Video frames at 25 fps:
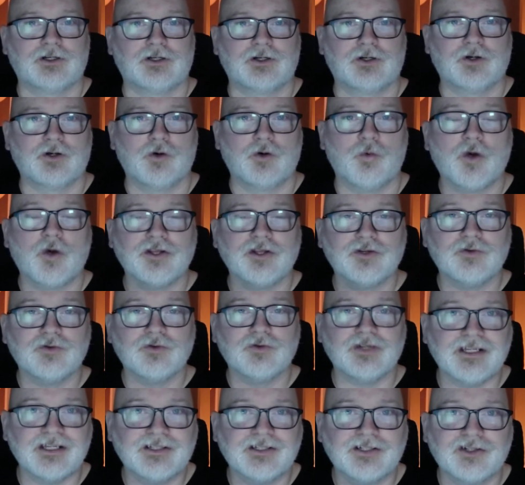What you
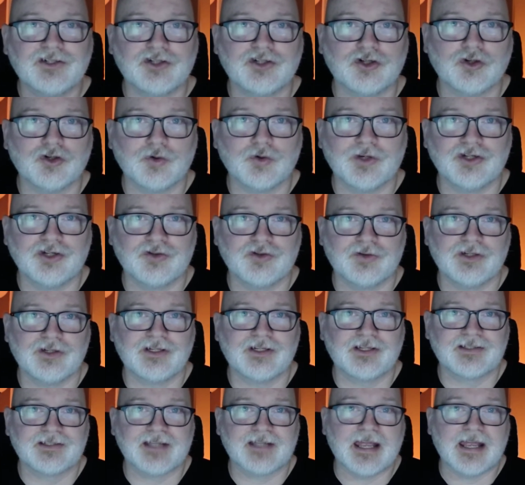need to do is you need
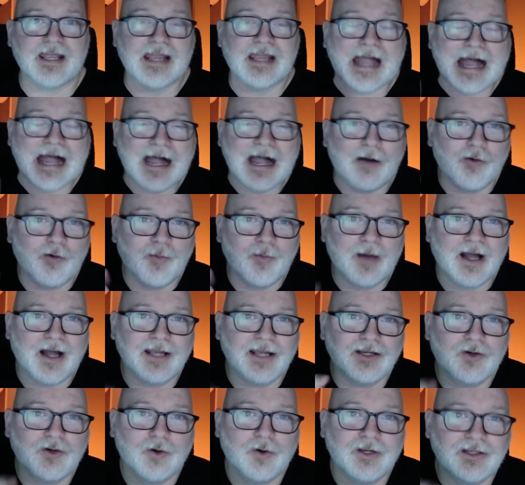to say, how am I
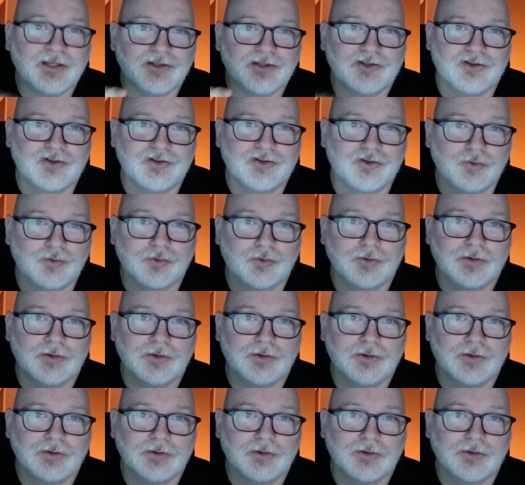going to